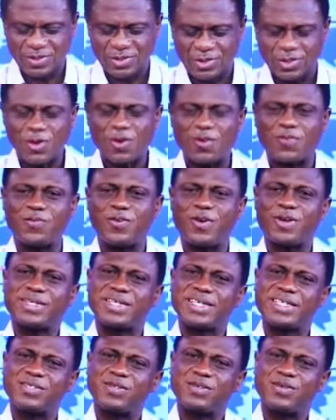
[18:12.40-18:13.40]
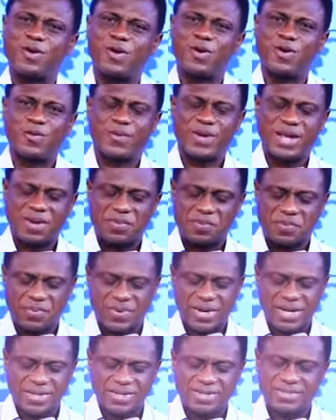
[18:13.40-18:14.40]
to show forth his glory
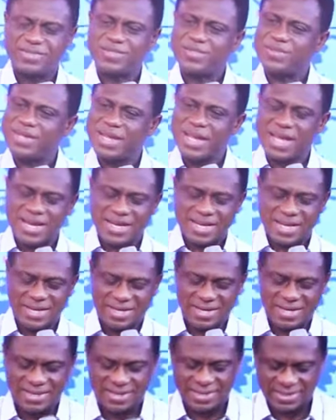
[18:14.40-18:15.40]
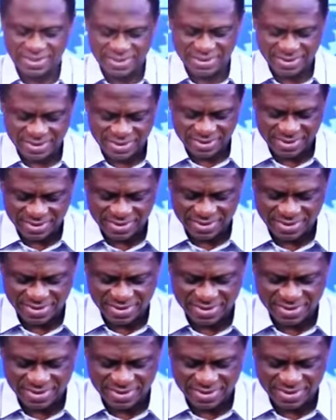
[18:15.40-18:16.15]
and praise to the other nations.